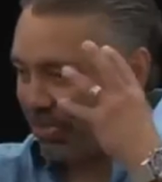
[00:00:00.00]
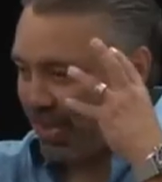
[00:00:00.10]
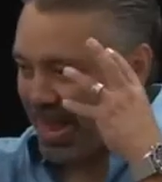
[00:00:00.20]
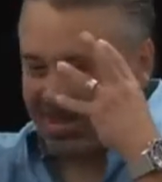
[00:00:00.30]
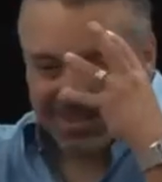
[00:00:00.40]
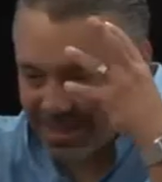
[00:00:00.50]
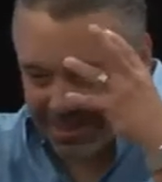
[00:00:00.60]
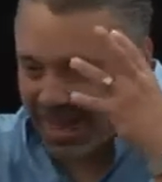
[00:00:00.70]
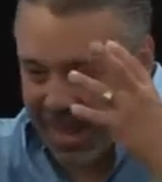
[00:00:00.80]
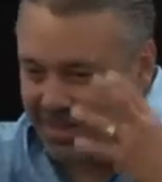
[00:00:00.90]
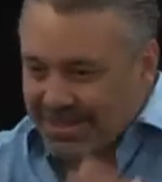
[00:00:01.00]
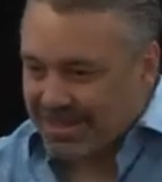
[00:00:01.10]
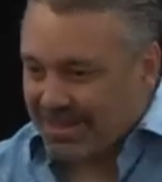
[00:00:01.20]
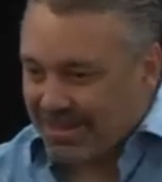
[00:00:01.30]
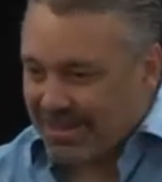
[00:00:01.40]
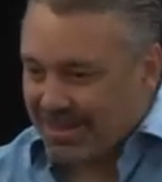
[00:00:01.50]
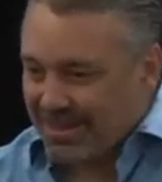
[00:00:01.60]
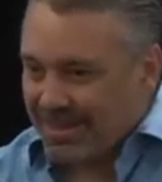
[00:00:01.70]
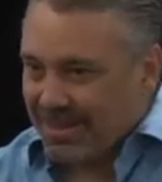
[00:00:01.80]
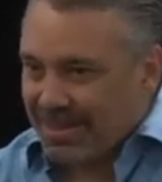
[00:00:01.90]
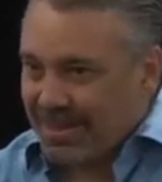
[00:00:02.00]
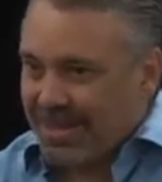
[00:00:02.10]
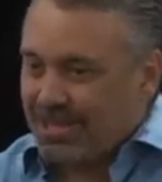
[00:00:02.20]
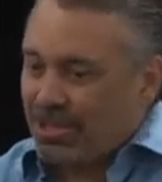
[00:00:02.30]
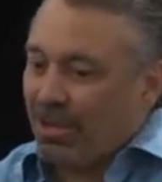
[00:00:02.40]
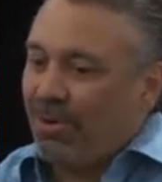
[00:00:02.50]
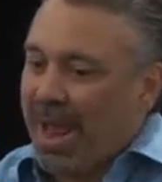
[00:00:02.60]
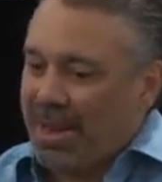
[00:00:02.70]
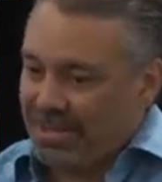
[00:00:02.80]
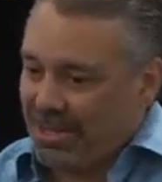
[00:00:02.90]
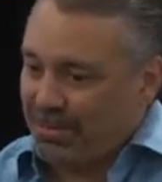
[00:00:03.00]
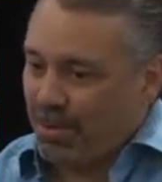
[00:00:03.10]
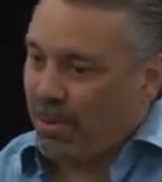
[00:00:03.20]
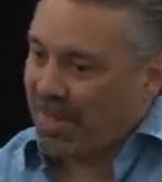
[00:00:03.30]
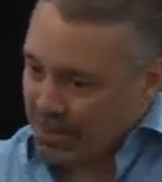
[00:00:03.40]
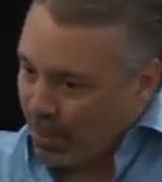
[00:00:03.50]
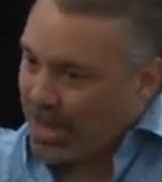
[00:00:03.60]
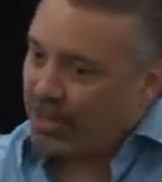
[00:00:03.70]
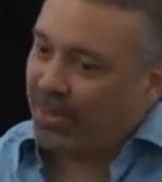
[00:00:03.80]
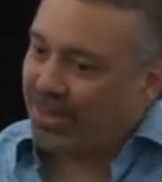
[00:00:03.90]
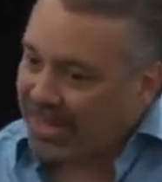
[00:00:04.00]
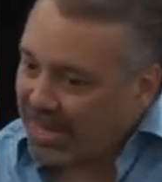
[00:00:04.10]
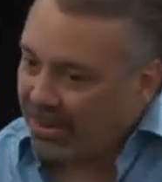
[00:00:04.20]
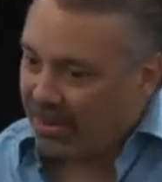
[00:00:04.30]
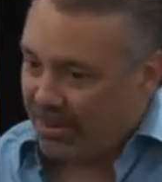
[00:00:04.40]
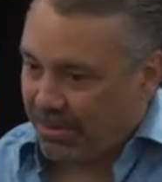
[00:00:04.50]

intellect that you're at this moment. That's why you're the leader.